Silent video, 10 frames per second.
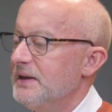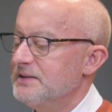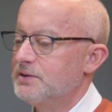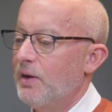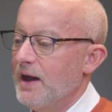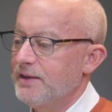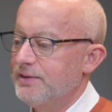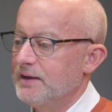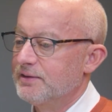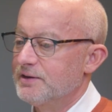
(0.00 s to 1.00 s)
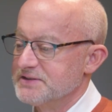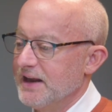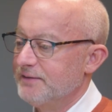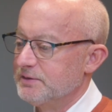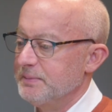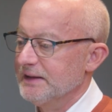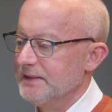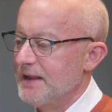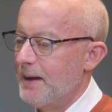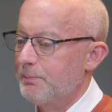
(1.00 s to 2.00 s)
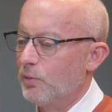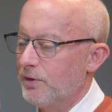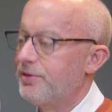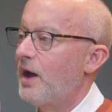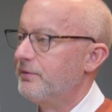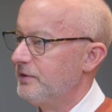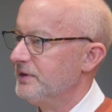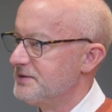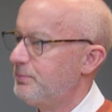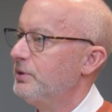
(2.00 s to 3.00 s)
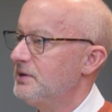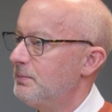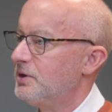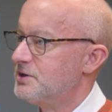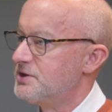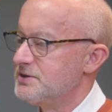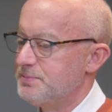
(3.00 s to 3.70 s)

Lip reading: And so I think there's going to have to be a lot more thoughtfulness put into mergers,